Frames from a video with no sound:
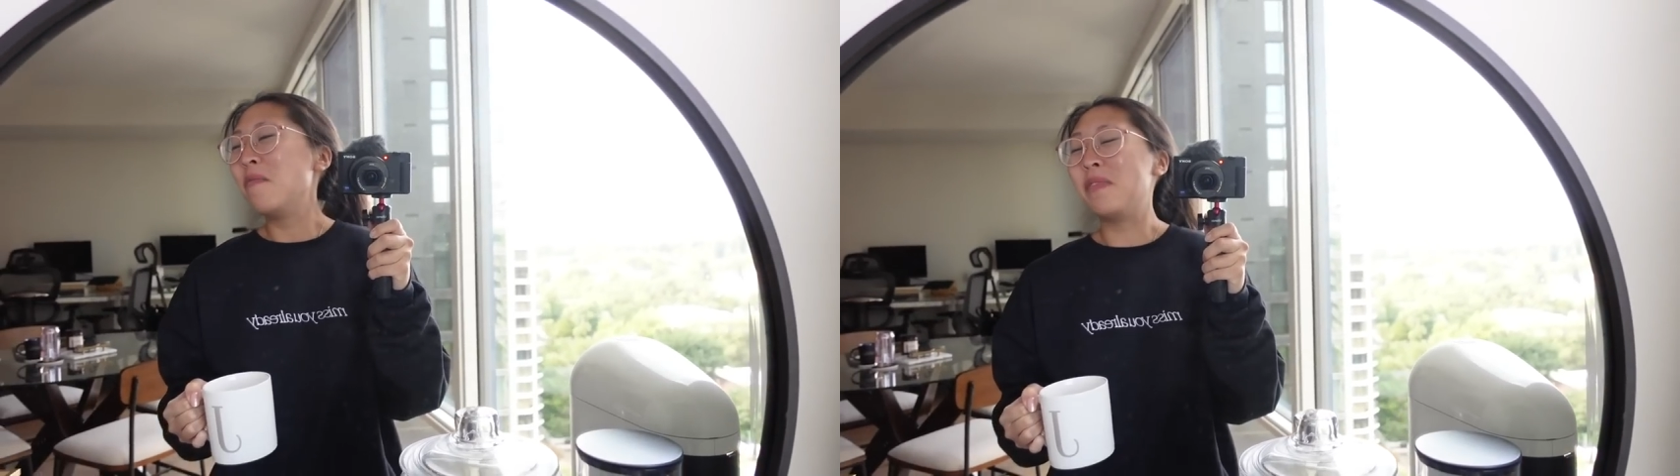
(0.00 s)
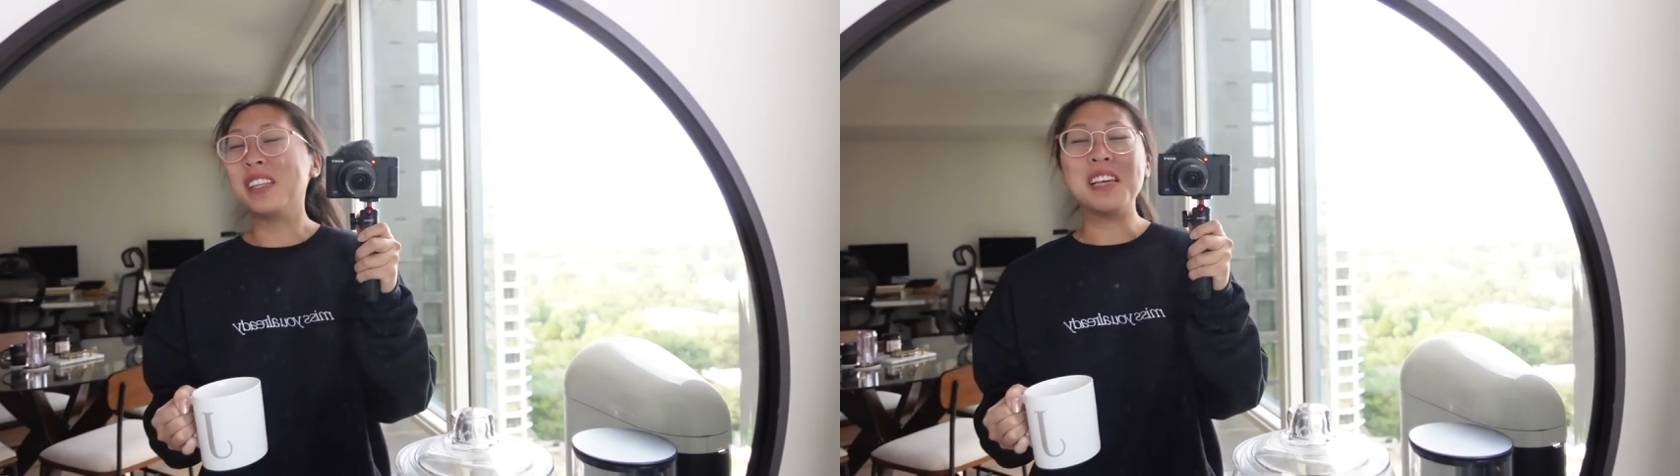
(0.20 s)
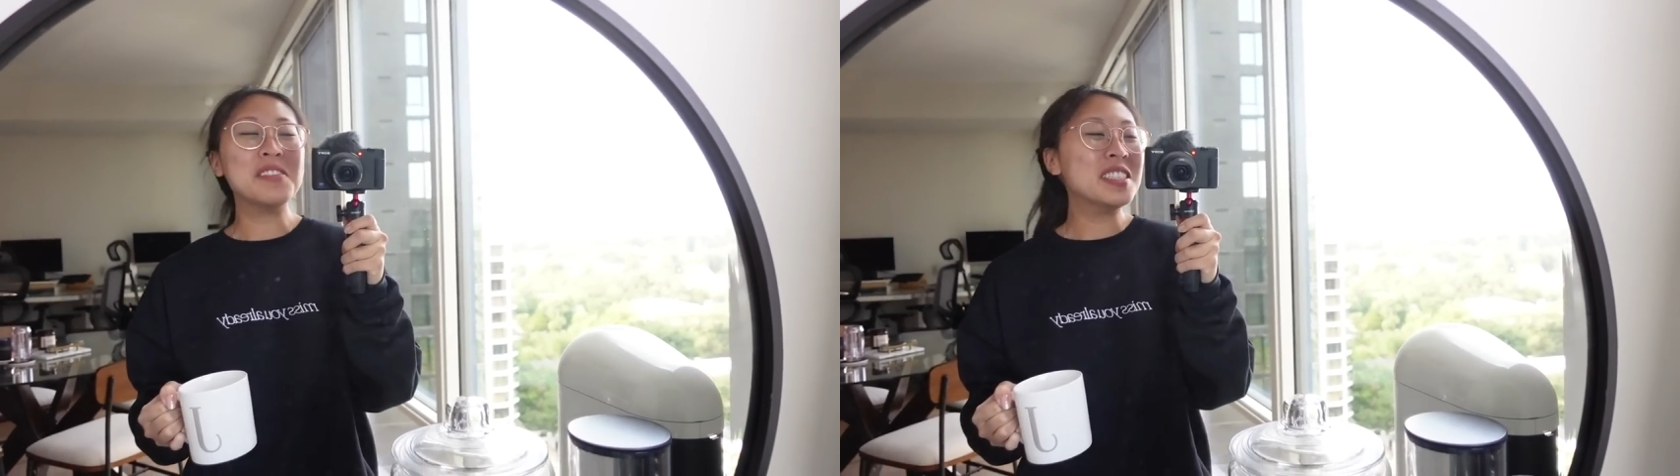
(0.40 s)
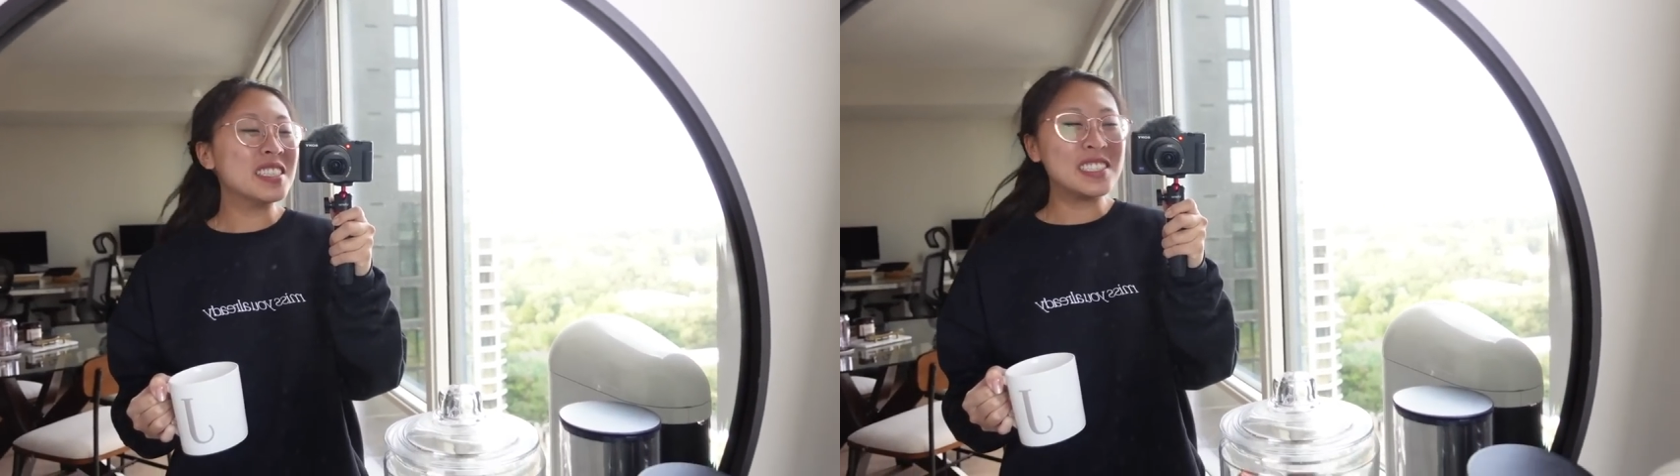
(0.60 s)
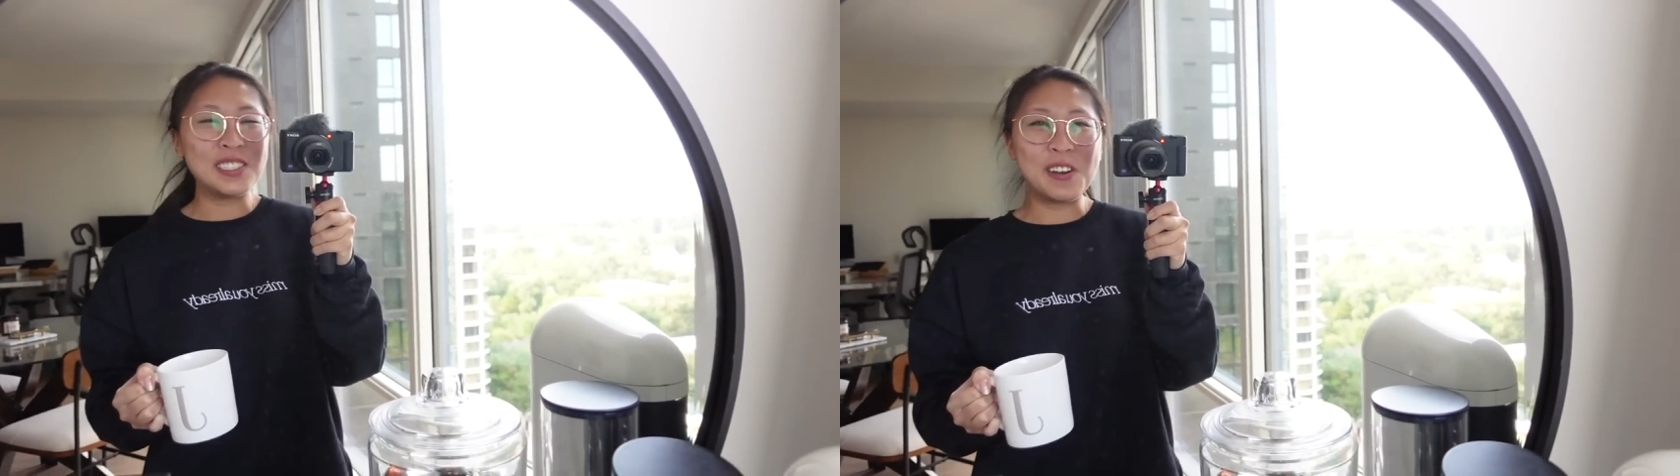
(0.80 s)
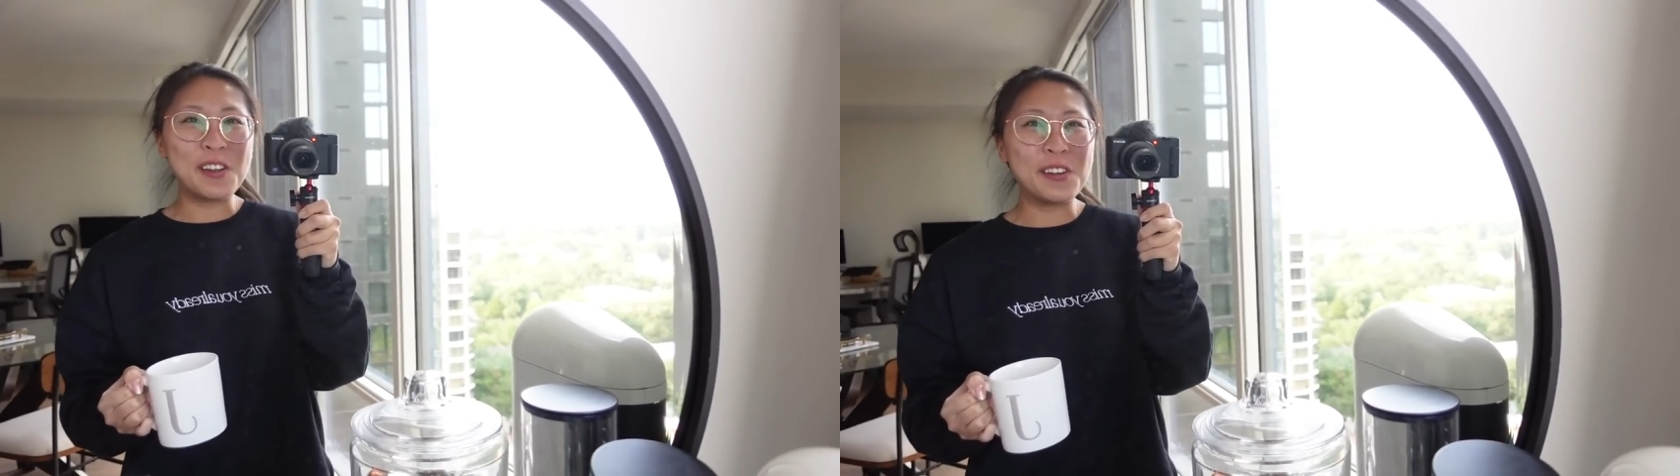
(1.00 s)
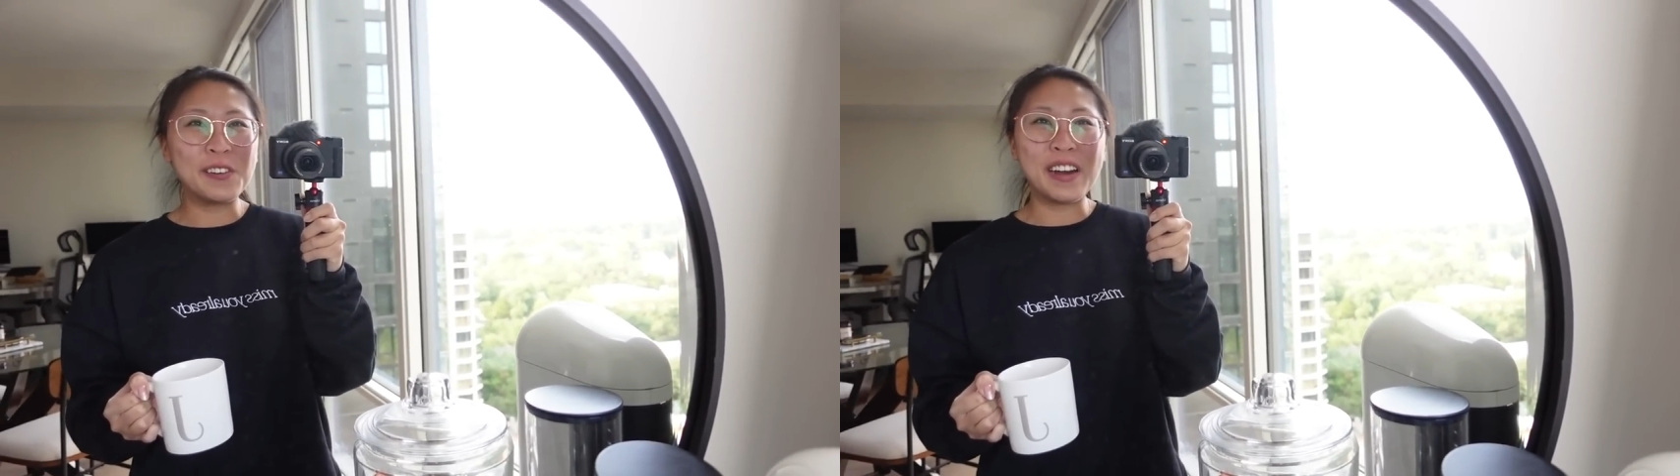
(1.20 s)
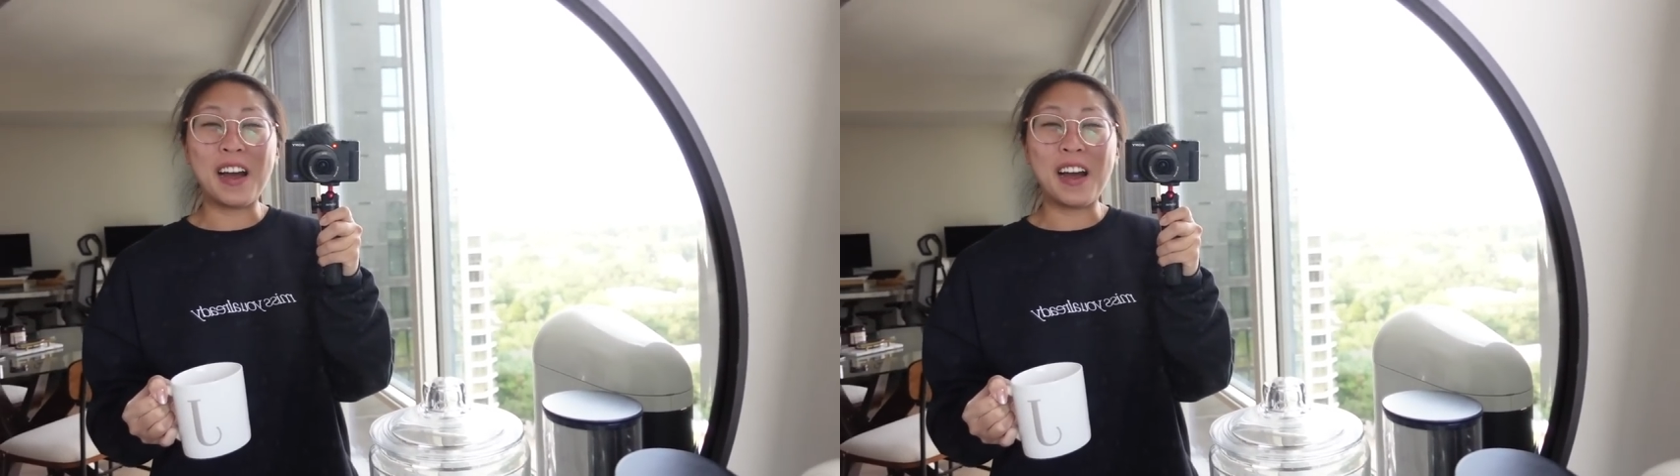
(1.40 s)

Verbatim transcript: but let me just show you